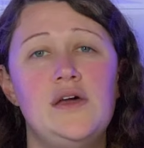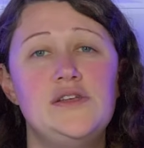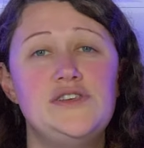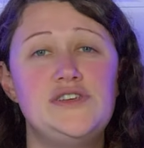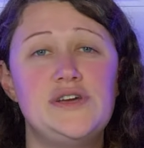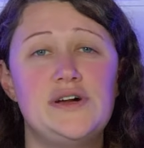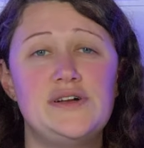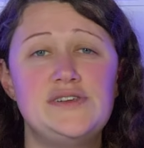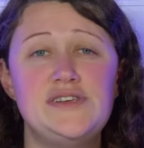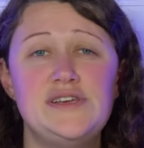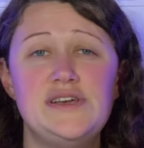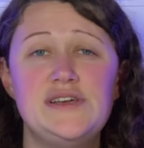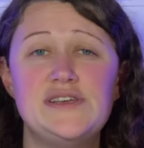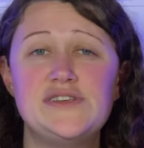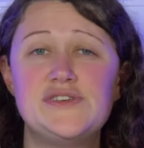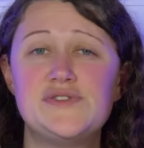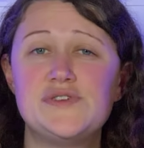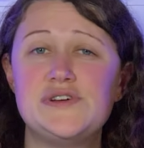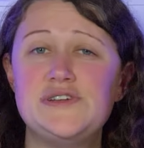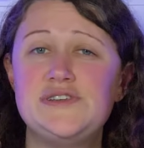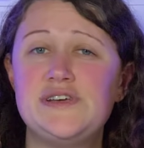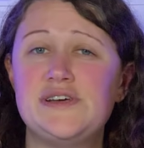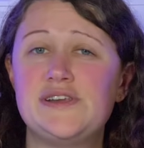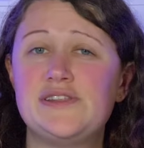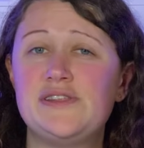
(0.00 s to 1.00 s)
Charging it
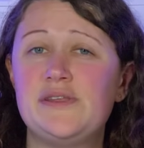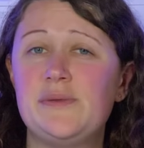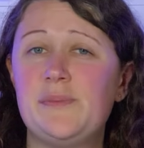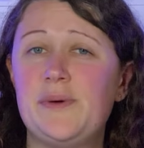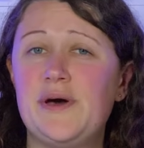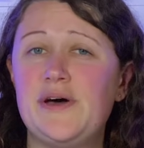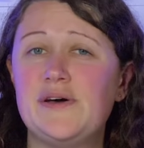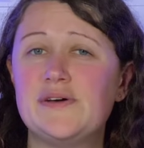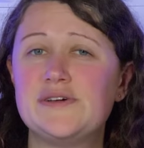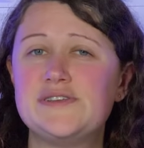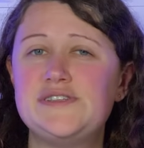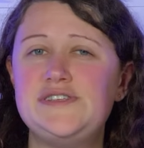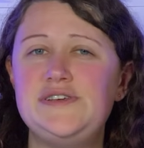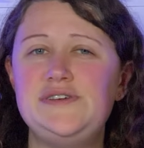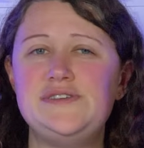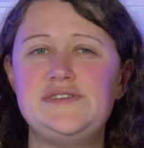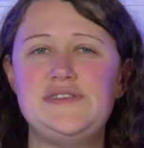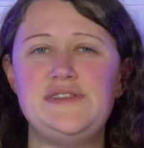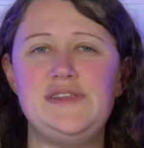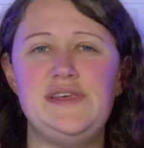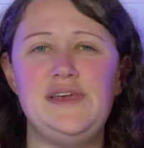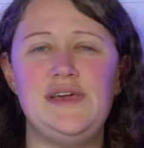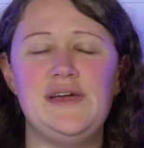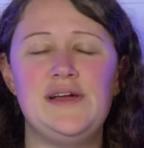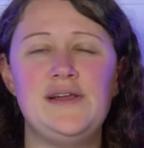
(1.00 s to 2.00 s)
straight out of the box
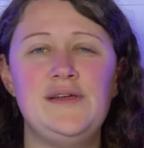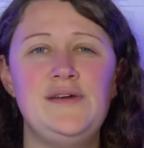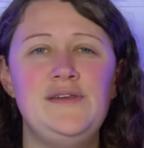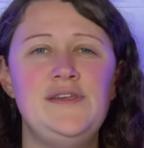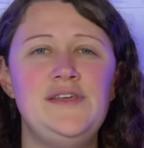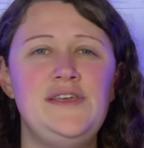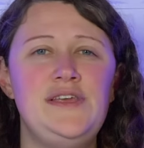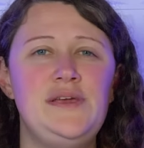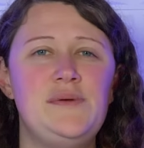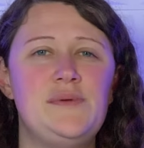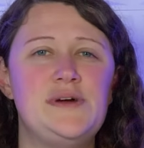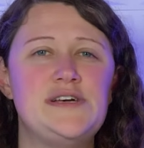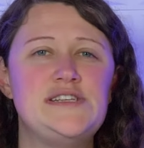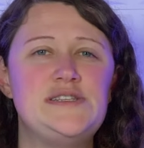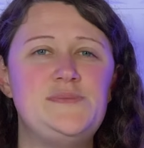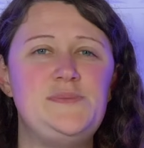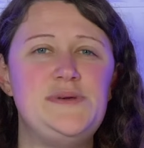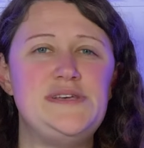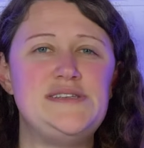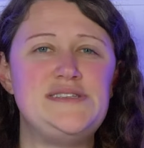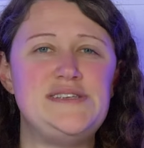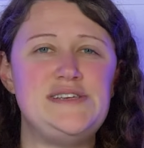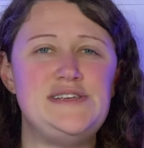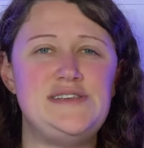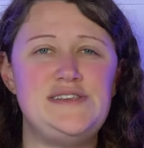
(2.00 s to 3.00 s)
using the included
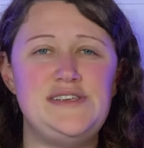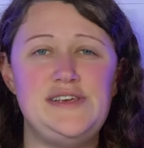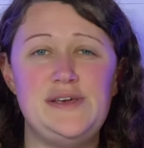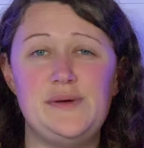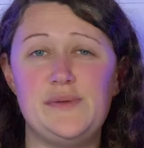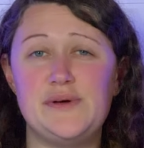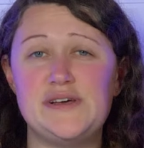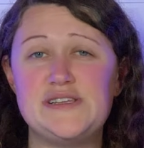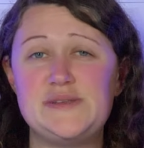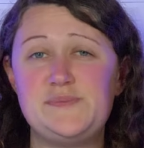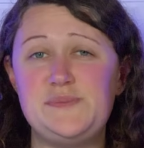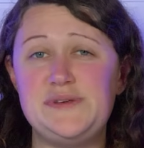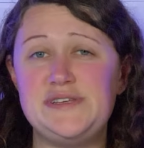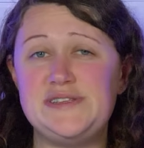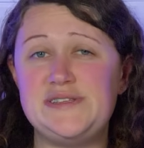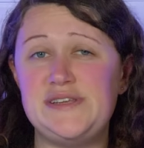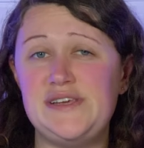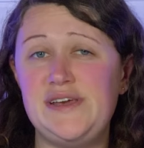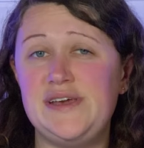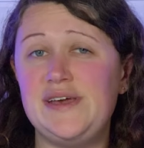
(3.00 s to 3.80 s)
USB-C to USB-C